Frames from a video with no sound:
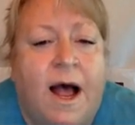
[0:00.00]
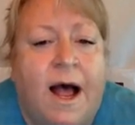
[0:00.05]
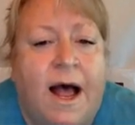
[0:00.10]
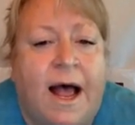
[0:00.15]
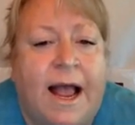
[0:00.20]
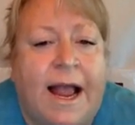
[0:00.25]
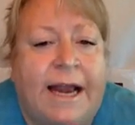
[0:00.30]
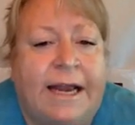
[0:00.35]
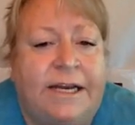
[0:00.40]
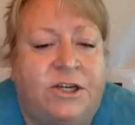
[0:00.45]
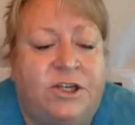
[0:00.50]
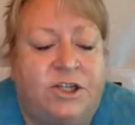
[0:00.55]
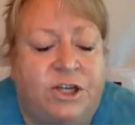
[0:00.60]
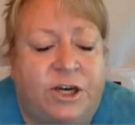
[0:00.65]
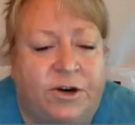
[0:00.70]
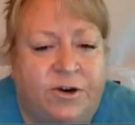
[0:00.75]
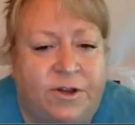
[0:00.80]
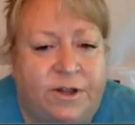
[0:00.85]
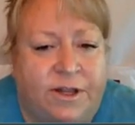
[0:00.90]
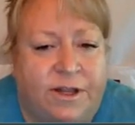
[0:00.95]
Uh, and he
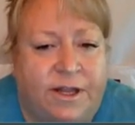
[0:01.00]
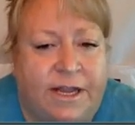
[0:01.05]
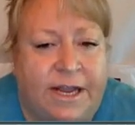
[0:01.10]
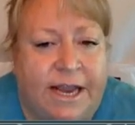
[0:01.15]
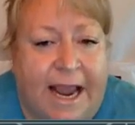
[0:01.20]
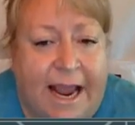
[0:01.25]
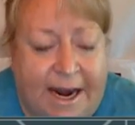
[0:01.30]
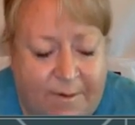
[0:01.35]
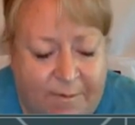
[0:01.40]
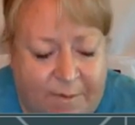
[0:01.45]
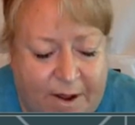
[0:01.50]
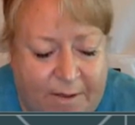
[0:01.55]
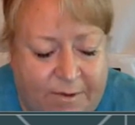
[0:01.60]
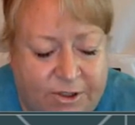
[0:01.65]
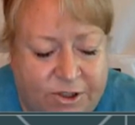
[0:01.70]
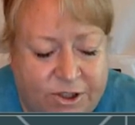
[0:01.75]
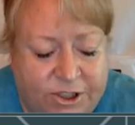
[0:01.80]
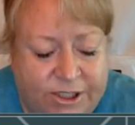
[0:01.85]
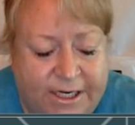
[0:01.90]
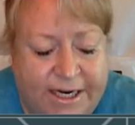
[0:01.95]
shared, he had it
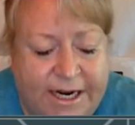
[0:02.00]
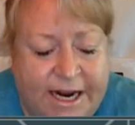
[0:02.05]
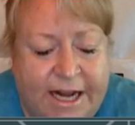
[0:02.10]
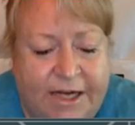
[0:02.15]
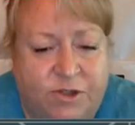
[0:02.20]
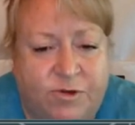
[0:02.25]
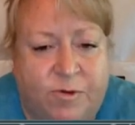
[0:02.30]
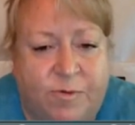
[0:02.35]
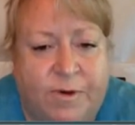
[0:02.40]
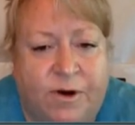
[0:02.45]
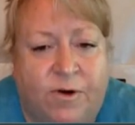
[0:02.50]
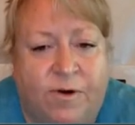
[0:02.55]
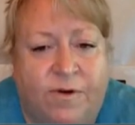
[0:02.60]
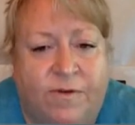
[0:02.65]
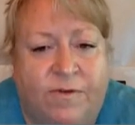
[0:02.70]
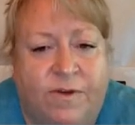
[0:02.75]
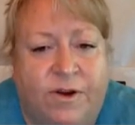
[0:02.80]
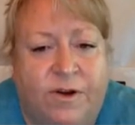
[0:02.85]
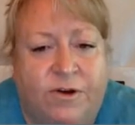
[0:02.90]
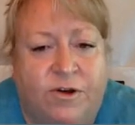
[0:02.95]
published in an actual peer
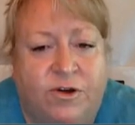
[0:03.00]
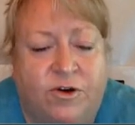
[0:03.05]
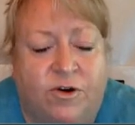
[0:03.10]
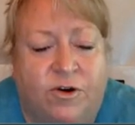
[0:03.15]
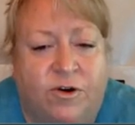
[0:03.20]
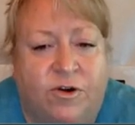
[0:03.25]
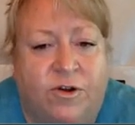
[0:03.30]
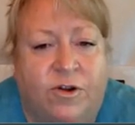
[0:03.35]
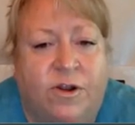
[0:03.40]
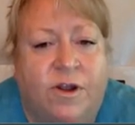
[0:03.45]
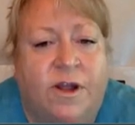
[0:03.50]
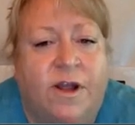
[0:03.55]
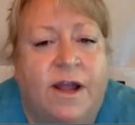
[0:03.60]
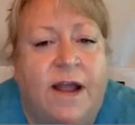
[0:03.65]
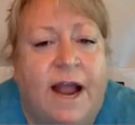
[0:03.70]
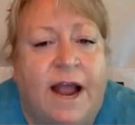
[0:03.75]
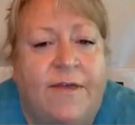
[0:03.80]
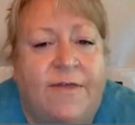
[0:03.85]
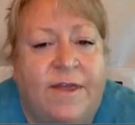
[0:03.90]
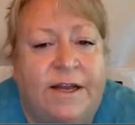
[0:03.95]
reviewed journal
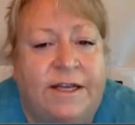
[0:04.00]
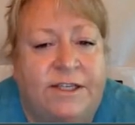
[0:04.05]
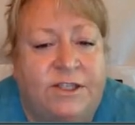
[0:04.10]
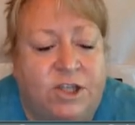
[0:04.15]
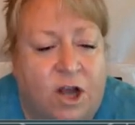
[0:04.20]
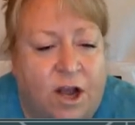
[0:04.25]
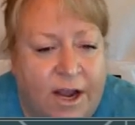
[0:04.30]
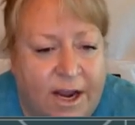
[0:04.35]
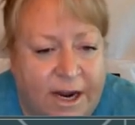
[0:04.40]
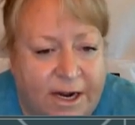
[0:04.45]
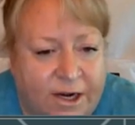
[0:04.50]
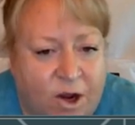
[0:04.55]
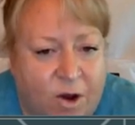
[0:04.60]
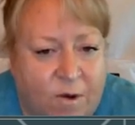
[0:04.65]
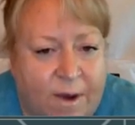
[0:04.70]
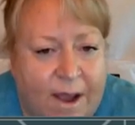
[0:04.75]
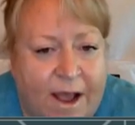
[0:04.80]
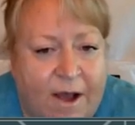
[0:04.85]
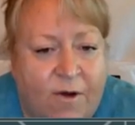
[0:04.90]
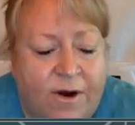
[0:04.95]
and then saw it
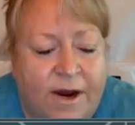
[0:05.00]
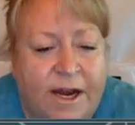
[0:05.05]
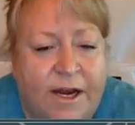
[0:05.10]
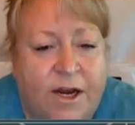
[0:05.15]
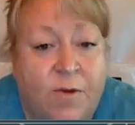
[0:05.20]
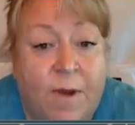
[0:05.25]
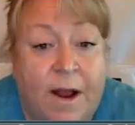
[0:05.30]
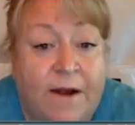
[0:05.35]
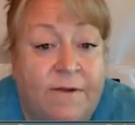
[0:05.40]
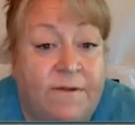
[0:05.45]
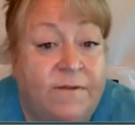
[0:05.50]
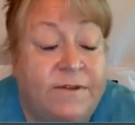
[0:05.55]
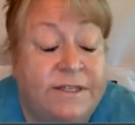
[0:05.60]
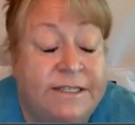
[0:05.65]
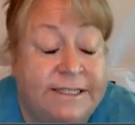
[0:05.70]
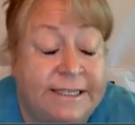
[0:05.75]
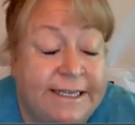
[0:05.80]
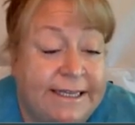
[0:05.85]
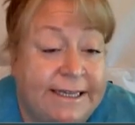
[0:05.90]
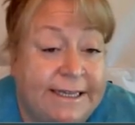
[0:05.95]
go out. And you might have
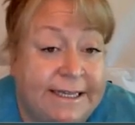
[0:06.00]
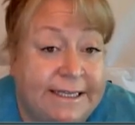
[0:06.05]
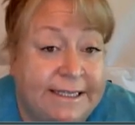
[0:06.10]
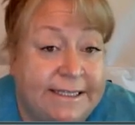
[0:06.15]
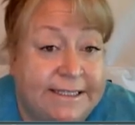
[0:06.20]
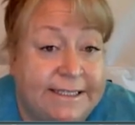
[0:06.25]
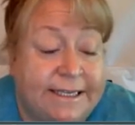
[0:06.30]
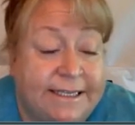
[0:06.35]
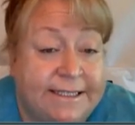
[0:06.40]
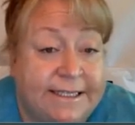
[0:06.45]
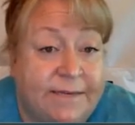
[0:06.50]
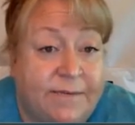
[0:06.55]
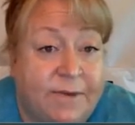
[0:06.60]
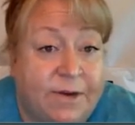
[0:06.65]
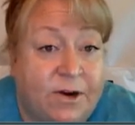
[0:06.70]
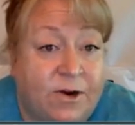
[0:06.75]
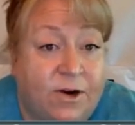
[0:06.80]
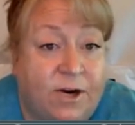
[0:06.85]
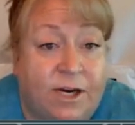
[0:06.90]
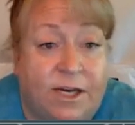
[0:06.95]
even seen this as it
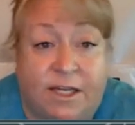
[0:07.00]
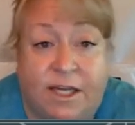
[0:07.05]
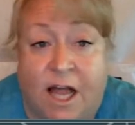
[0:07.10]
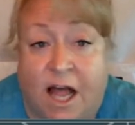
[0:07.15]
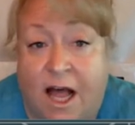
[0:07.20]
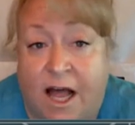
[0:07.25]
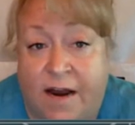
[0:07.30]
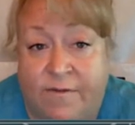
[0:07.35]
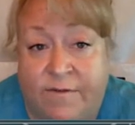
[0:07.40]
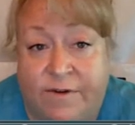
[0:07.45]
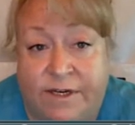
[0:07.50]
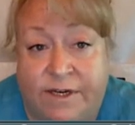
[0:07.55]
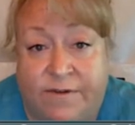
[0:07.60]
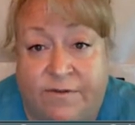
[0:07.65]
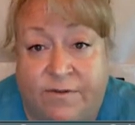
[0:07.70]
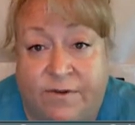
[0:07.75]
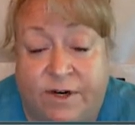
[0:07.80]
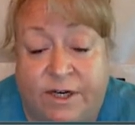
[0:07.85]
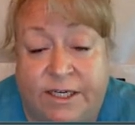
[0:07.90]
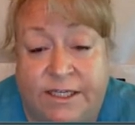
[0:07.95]
appeared in a lot of
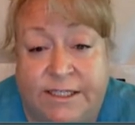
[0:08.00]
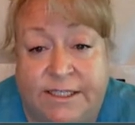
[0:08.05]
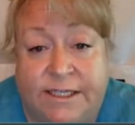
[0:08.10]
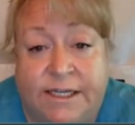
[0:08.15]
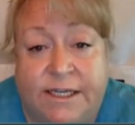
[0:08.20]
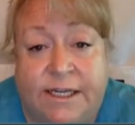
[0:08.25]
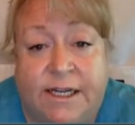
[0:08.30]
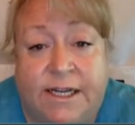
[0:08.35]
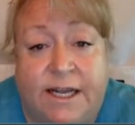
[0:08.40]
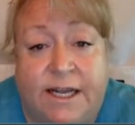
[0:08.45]
different